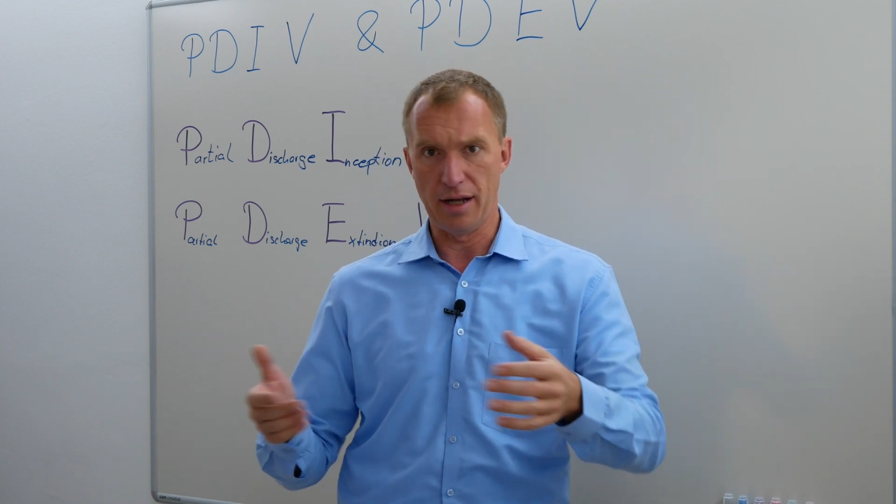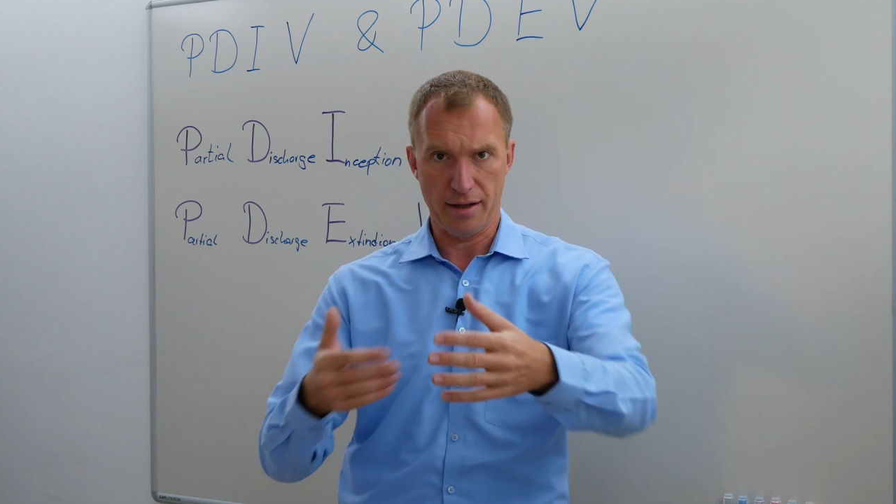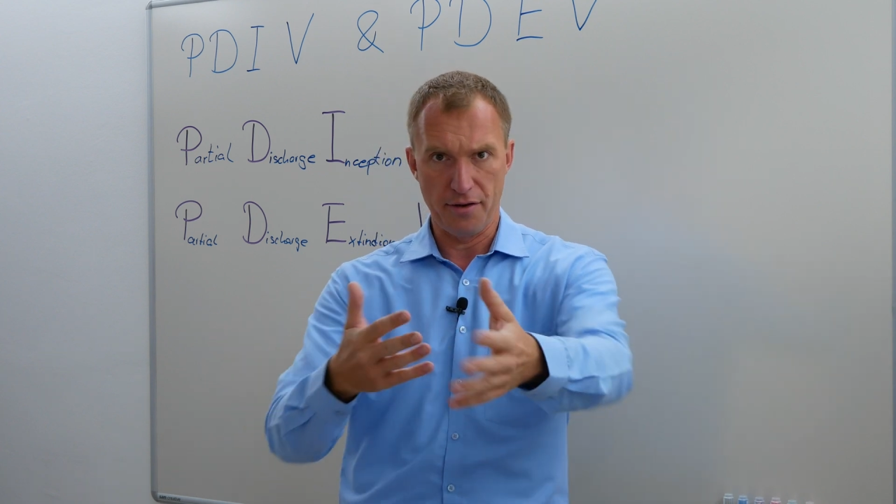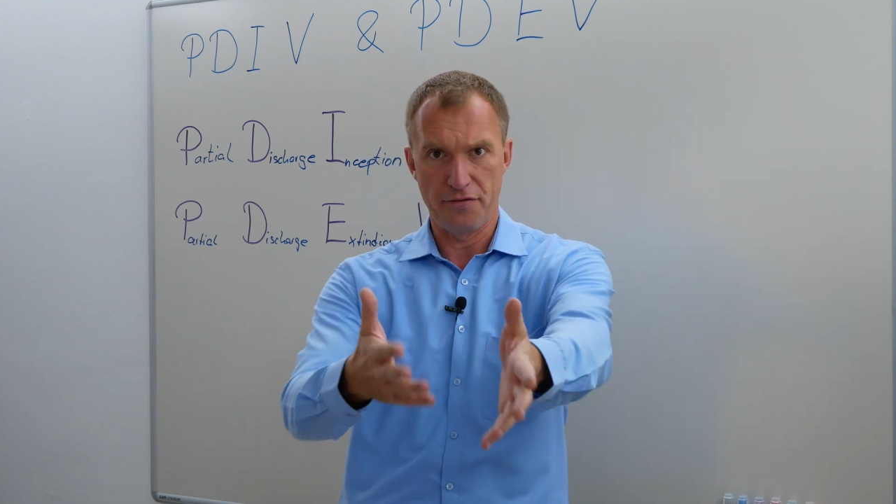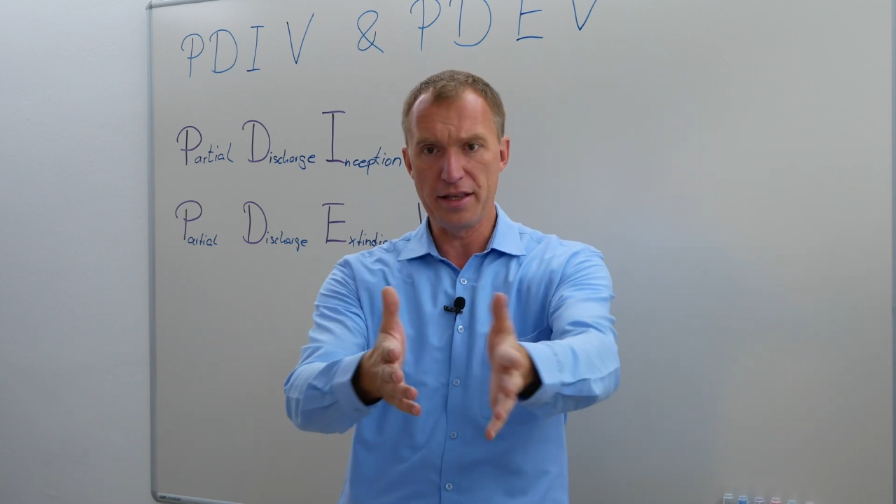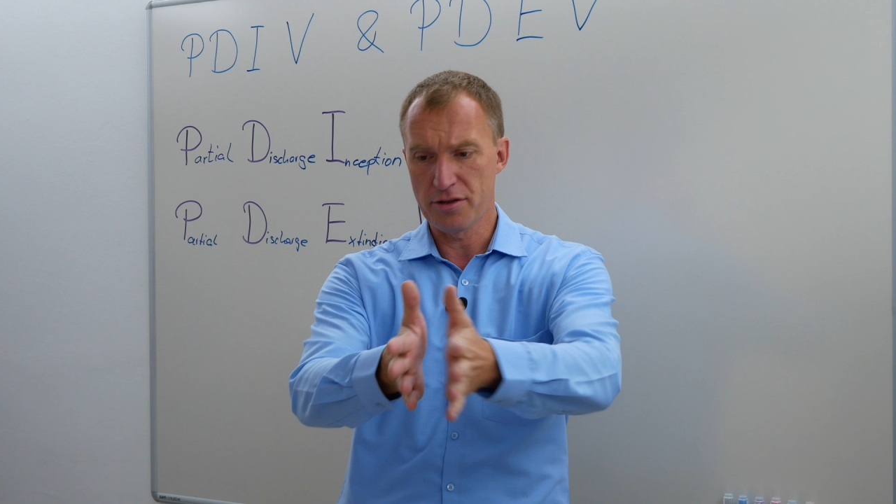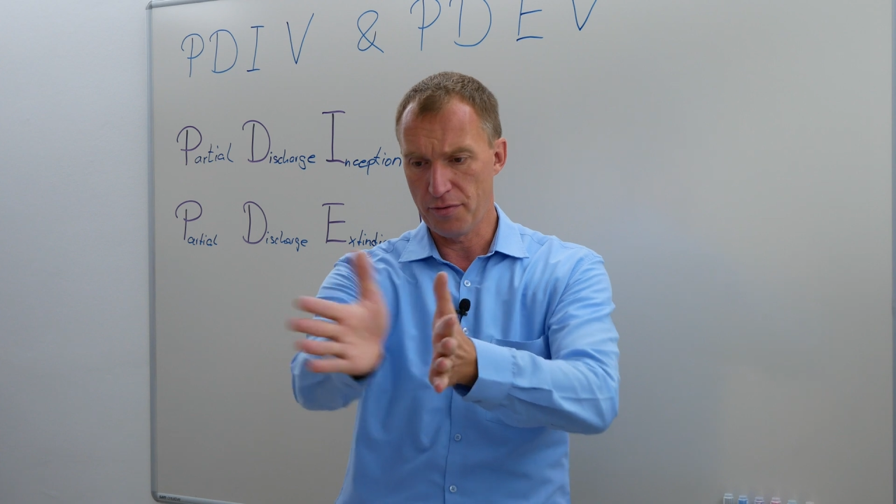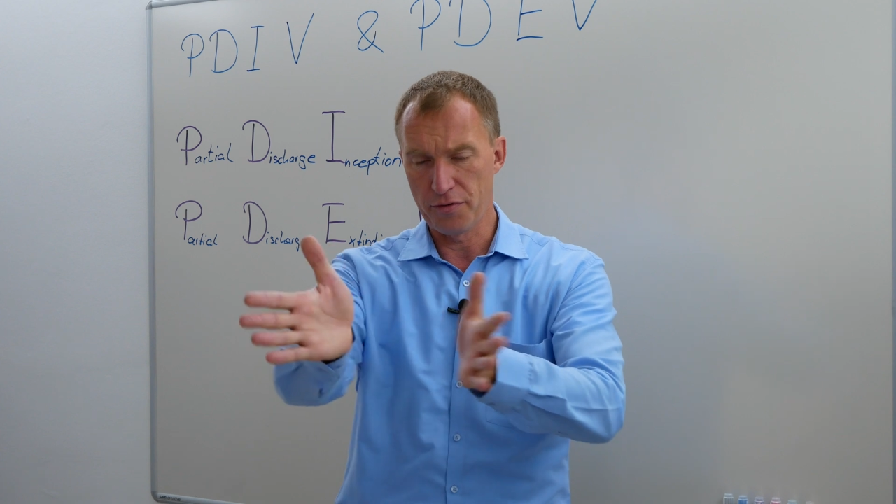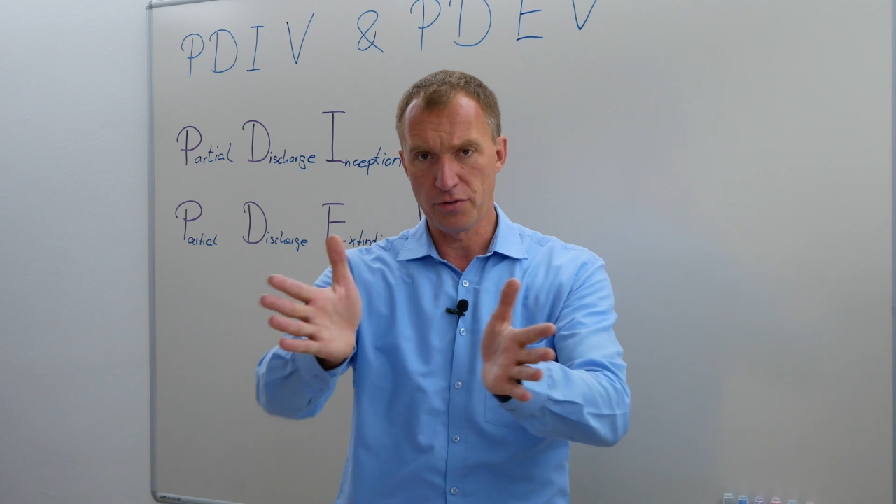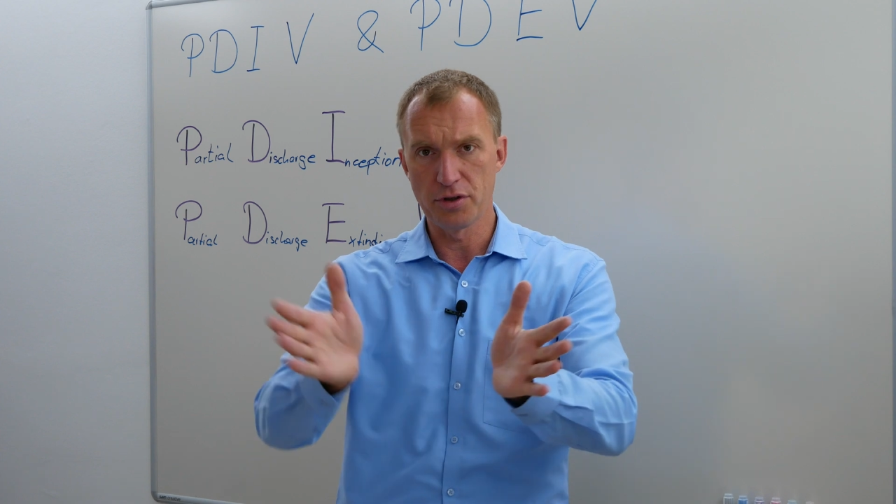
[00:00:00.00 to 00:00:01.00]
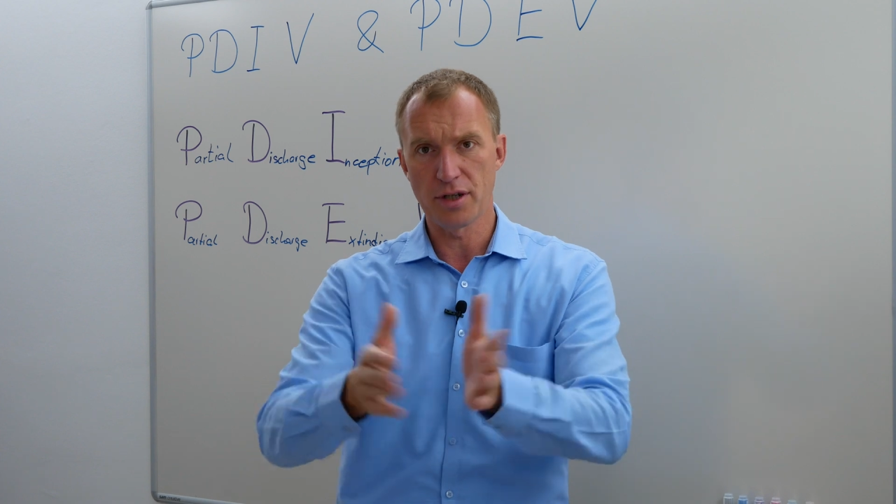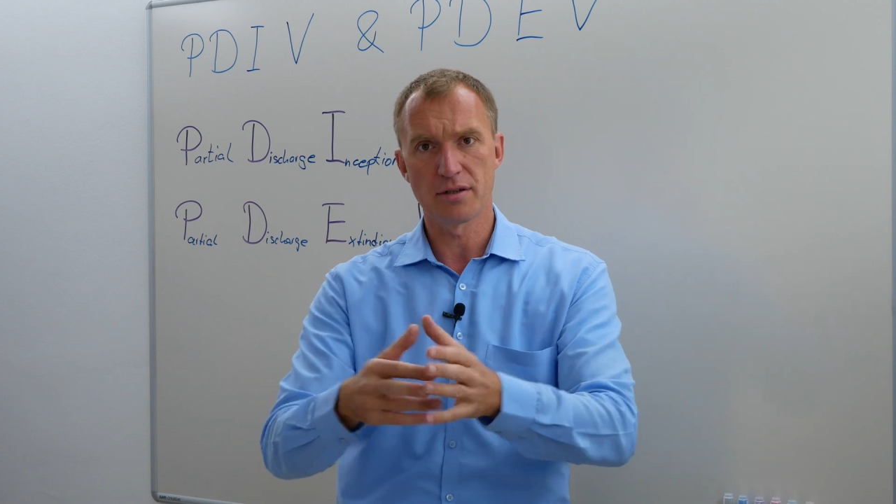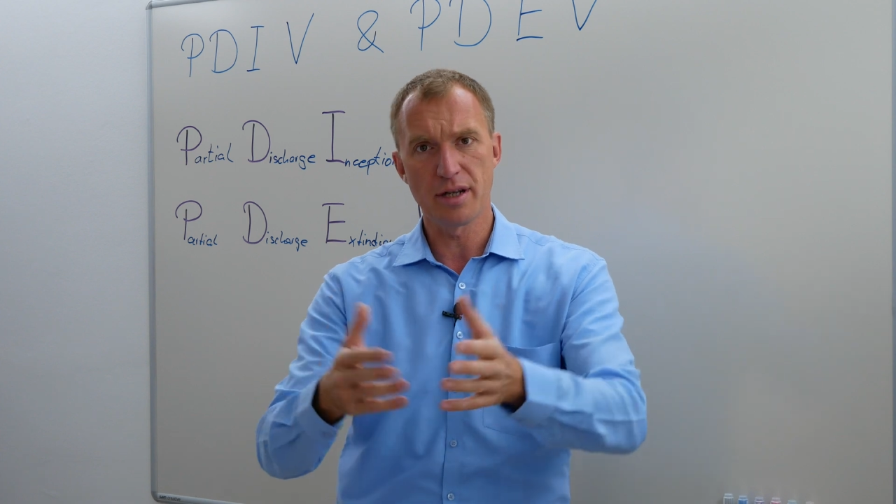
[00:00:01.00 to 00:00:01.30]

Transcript: like the fence of the front yard,